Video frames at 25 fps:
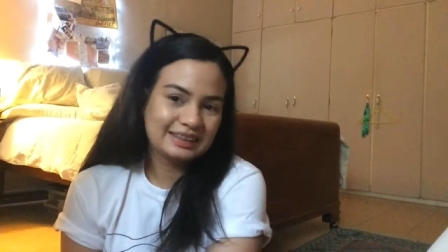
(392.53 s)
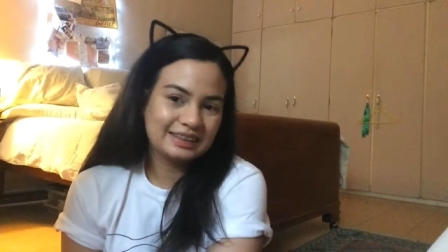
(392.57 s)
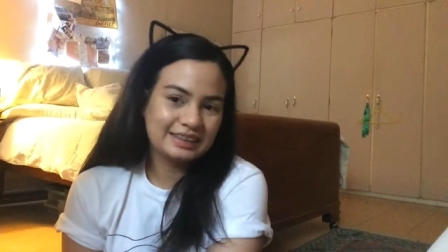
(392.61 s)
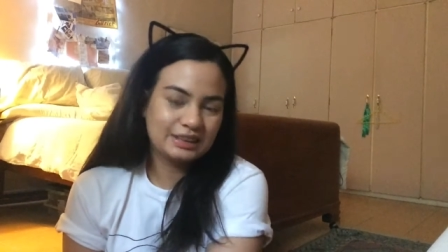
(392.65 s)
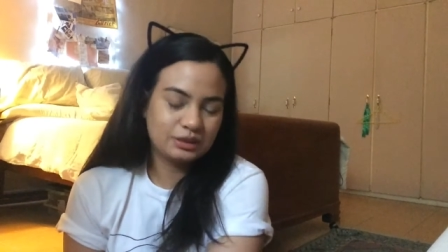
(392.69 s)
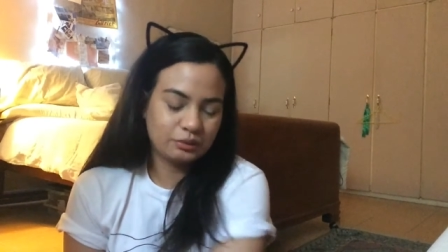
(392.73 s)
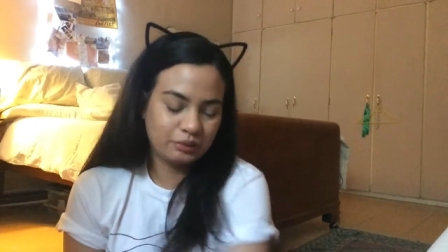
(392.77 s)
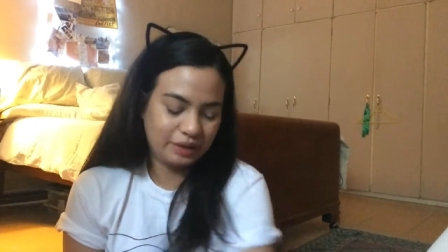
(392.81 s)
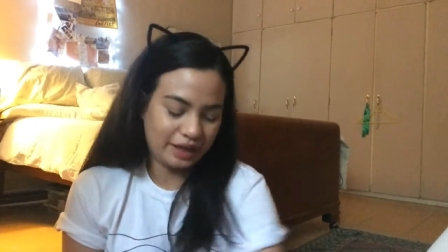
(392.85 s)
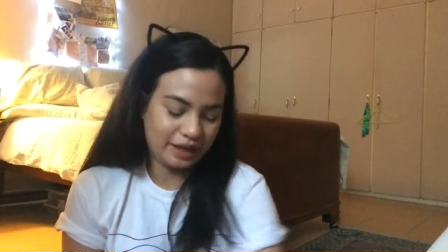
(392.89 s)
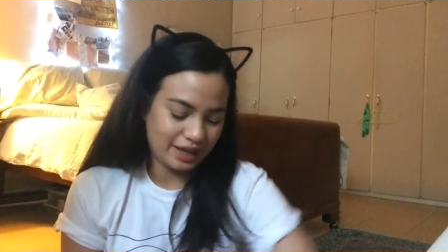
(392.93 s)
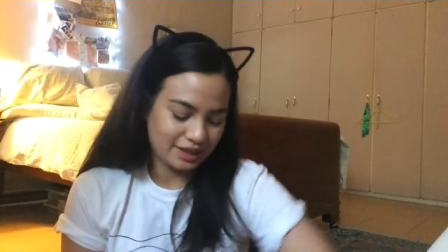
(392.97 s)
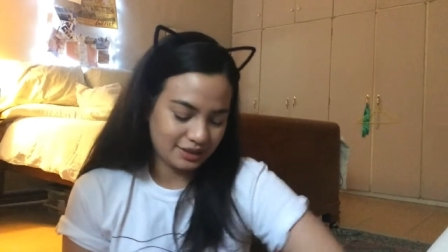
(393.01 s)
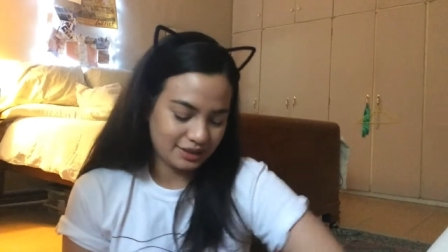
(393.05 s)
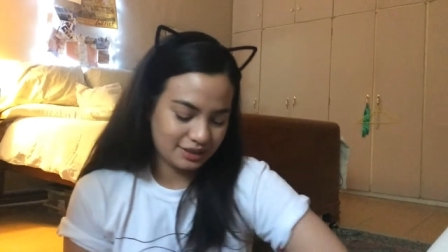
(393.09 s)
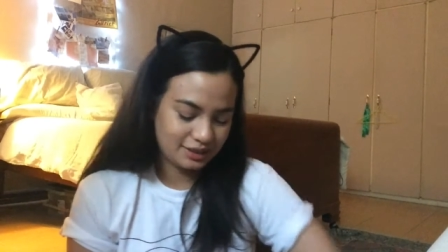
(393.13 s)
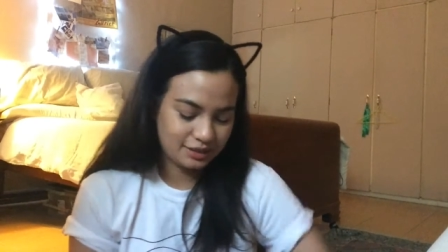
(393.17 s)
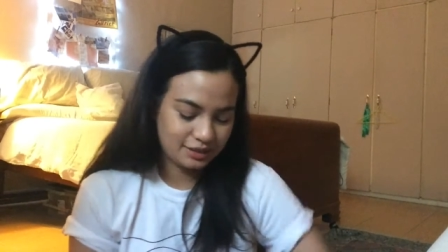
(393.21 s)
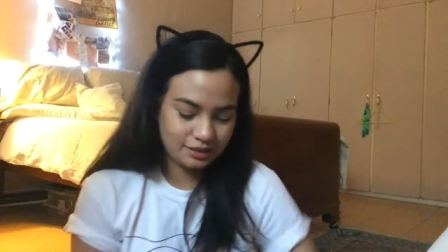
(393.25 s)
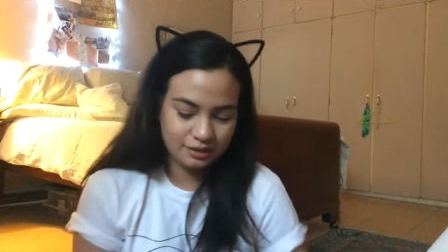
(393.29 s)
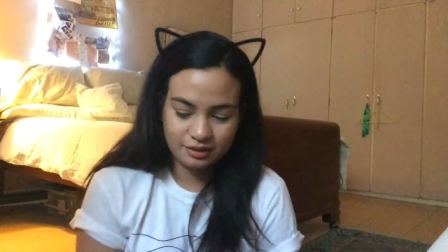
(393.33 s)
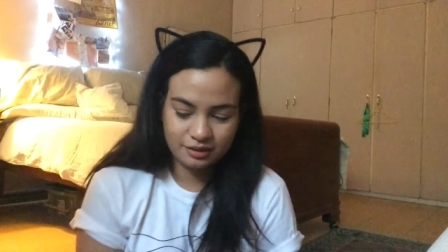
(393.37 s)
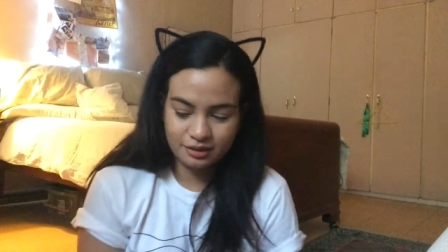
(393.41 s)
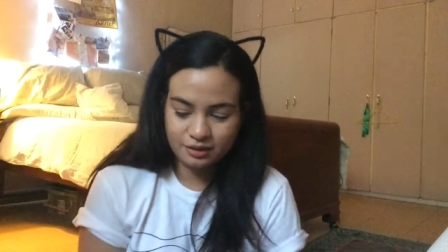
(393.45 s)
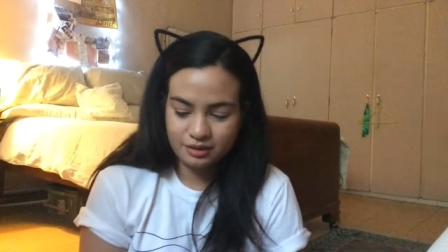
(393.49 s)
So, yes.
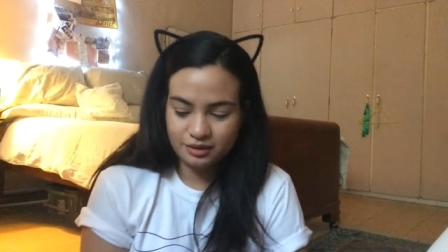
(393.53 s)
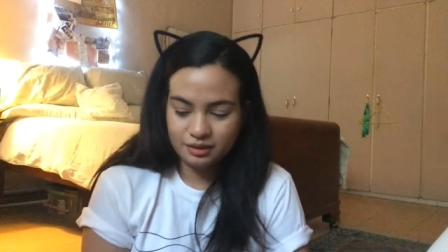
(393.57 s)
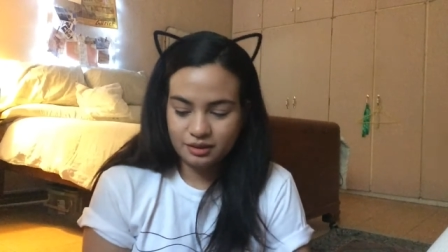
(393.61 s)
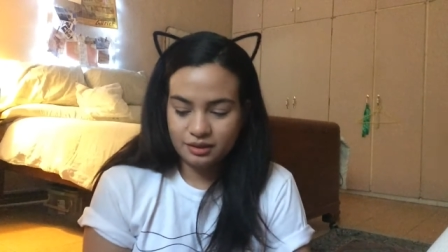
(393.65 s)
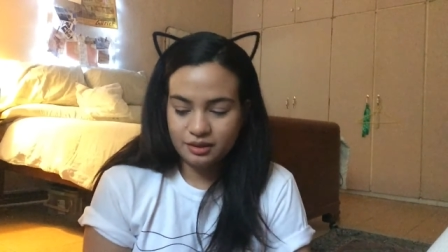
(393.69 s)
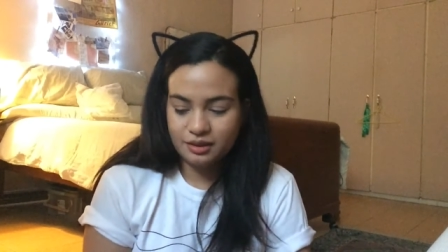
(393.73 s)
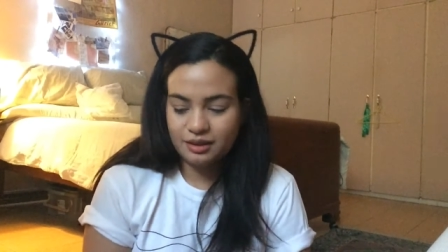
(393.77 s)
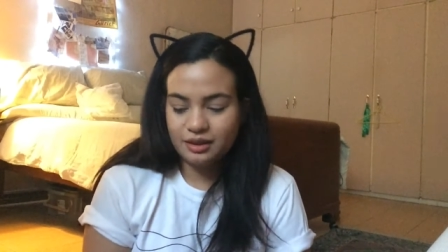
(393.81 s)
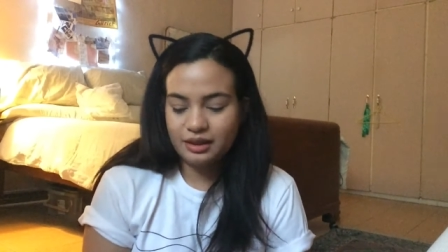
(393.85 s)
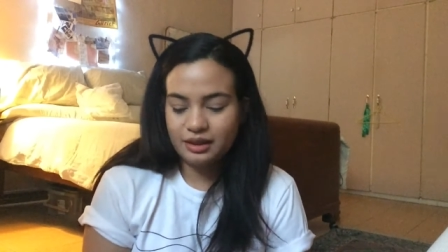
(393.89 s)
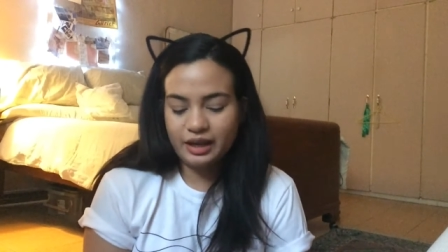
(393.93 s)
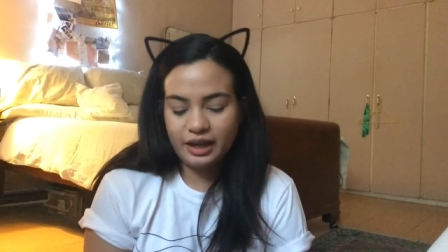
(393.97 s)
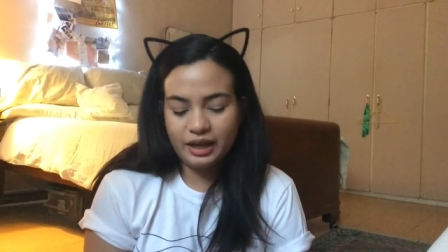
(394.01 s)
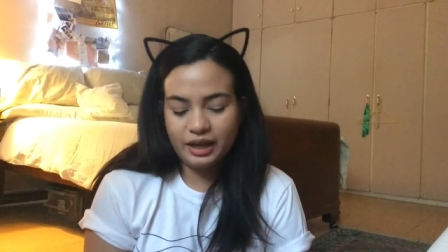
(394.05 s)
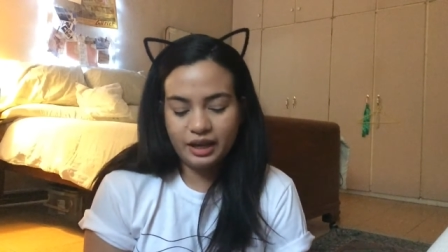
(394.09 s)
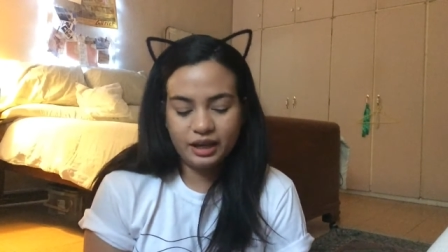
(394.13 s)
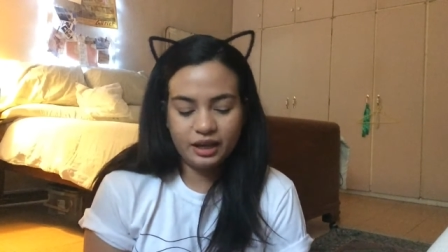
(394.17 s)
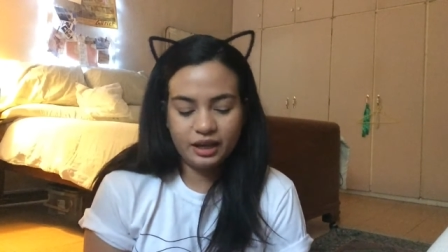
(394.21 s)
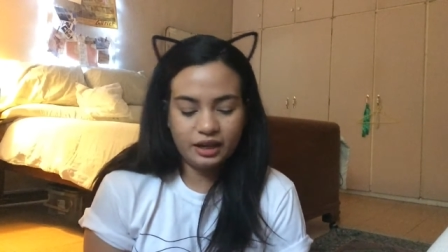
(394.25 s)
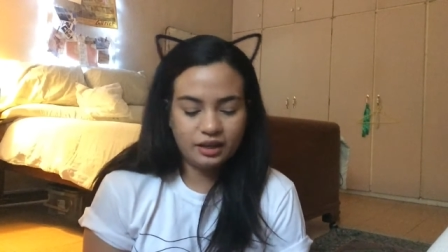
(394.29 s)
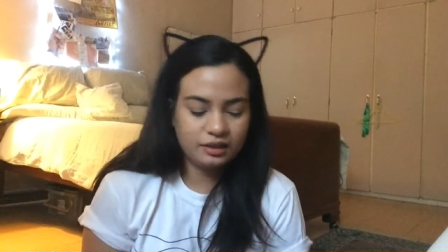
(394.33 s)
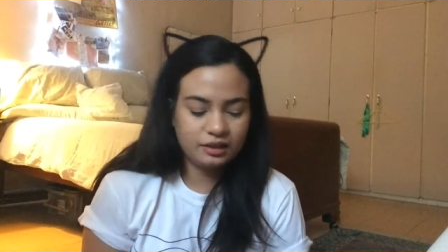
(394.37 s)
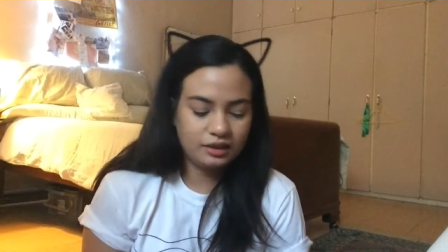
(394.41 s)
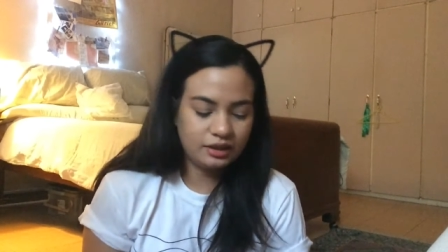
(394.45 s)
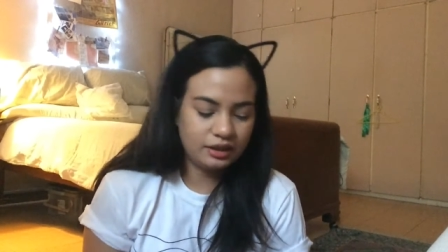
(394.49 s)

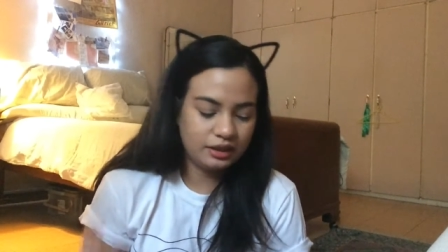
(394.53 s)
And